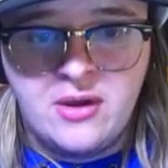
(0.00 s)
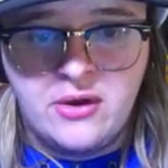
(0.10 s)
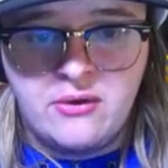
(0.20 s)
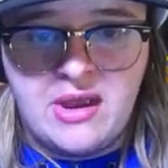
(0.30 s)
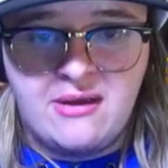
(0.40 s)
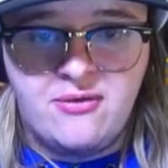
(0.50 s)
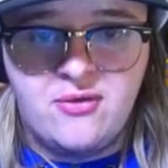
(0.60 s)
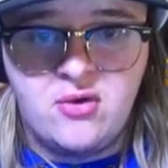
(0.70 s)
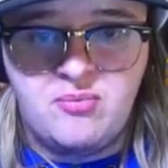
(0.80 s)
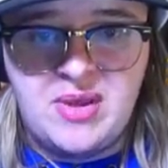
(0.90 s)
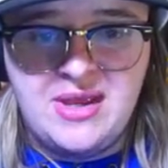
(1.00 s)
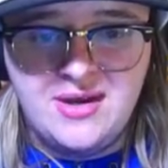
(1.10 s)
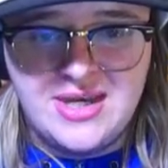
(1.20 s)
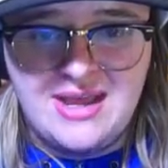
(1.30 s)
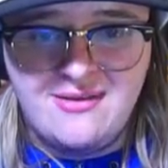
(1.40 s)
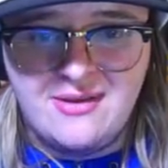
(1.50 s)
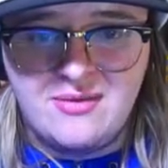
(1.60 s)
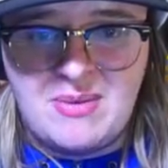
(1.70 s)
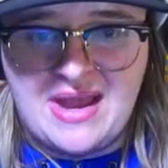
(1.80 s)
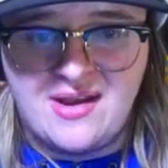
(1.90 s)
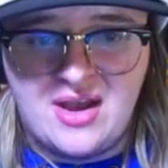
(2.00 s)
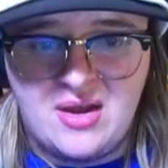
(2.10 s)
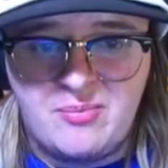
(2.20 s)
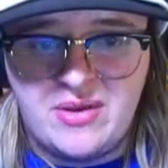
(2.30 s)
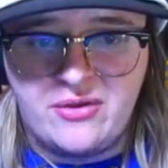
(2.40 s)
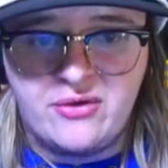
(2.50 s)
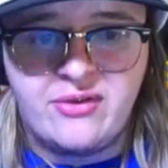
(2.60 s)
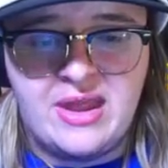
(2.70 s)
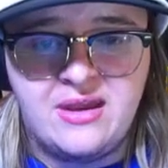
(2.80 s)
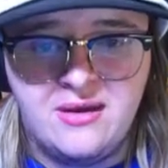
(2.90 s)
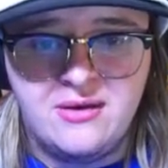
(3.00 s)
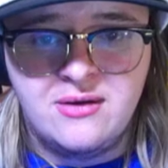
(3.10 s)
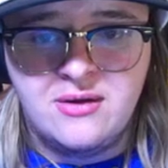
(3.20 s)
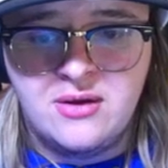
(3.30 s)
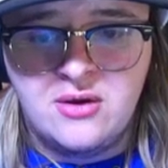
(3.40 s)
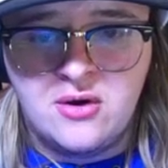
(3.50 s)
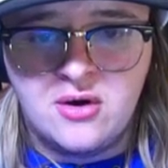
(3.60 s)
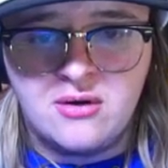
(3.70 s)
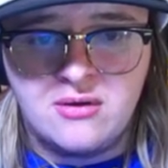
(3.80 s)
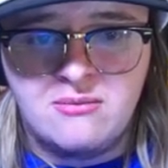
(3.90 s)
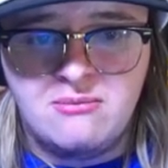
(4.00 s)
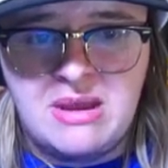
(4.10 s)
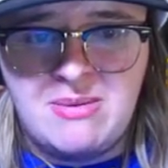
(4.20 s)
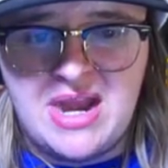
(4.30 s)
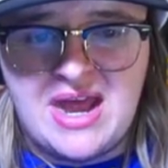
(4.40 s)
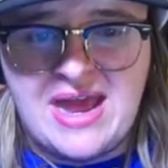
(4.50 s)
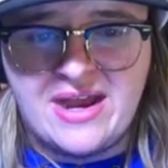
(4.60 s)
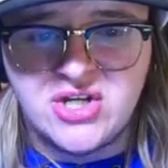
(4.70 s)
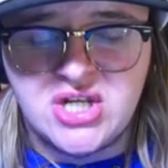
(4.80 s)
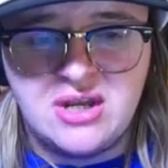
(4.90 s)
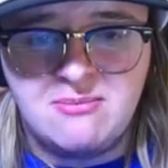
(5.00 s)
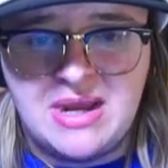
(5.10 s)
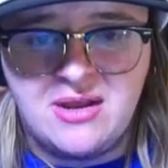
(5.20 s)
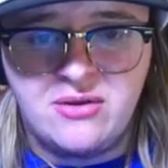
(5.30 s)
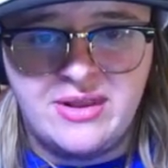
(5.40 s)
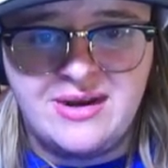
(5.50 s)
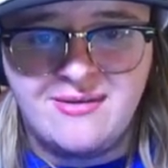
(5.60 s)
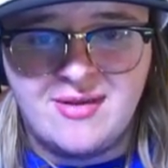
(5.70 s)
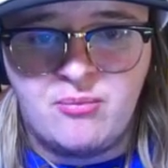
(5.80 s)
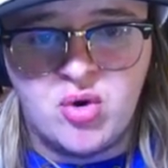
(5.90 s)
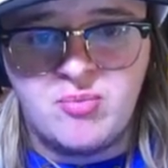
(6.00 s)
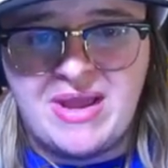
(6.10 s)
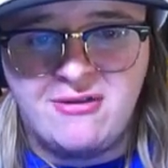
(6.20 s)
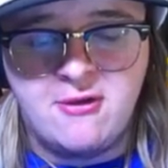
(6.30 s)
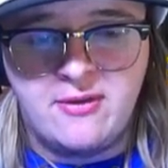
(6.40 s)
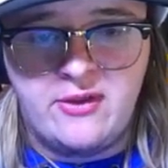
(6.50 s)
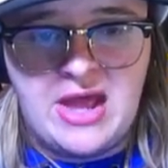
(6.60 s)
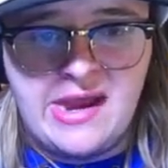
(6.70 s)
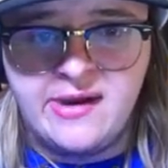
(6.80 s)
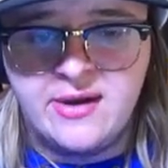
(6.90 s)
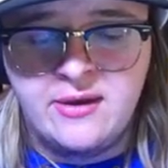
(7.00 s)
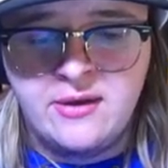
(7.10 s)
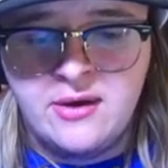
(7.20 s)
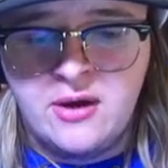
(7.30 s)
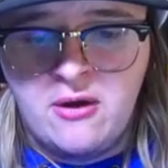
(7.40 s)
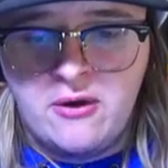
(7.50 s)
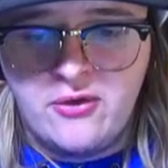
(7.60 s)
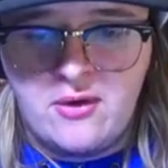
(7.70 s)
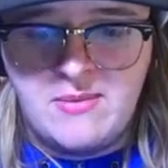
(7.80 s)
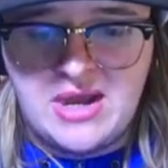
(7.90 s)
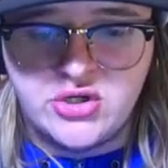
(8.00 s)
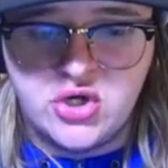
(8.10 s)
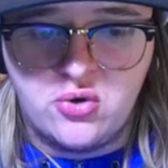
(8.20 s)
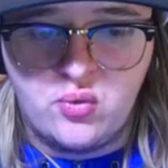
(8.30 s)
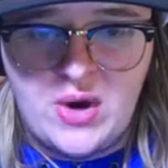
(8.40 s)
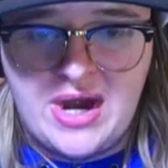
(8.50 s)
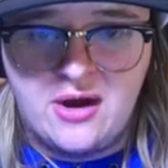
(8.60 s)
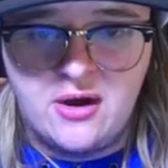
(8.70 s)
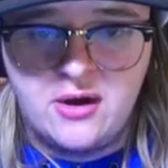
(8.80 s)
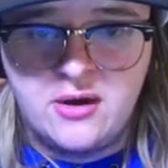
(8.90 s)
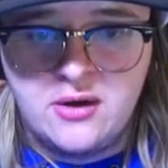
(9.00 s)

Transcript: Okay, so pink takes us back up, it looks like. Or maybe not, actually. It might lead somewhere based on the line, although I'm not sure where.